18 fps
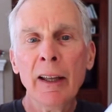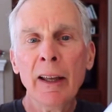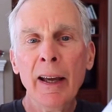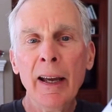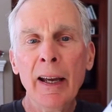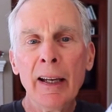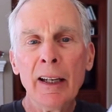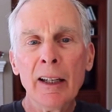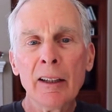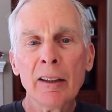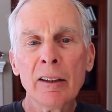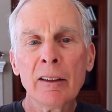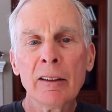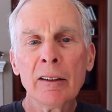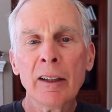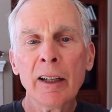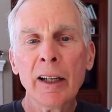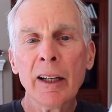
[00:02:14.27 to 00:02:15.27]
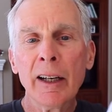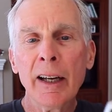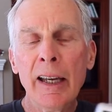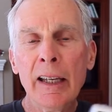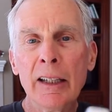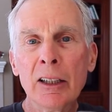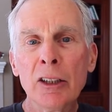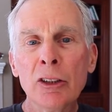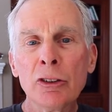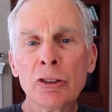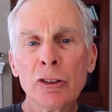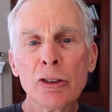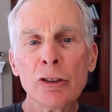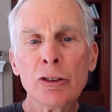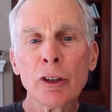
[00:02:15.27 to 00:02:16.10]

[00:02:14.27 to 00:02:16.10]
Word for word: and uh, 8 inches,